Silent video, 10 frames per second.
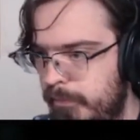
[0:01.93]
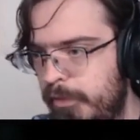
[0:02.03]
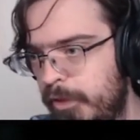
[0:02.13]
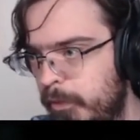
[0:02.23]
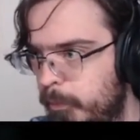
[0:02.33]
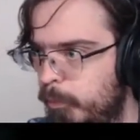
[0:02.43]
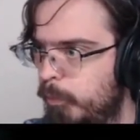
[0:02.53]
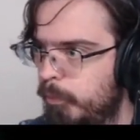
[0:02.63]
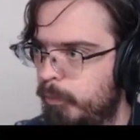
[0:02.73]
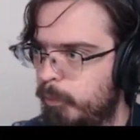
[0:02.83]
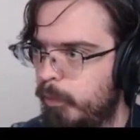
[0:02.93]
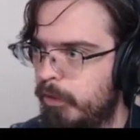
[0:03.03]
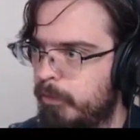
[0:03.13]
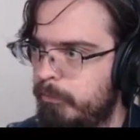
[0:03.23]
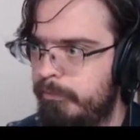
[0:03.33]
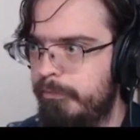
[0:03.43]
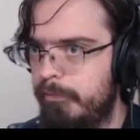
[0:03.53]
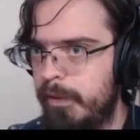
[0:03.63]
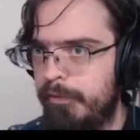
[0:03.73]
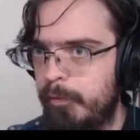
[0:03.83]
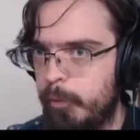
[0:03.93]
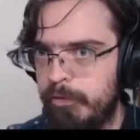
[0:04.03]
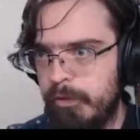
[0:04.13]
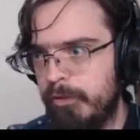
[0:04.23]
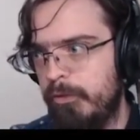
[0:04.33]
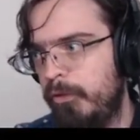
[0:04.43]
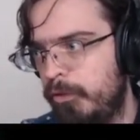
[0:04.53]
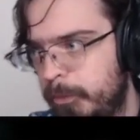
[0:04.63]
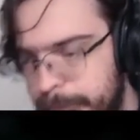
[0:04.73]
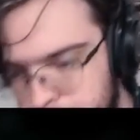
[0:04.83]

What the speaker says: So, welcome if you're watching this on YouTube.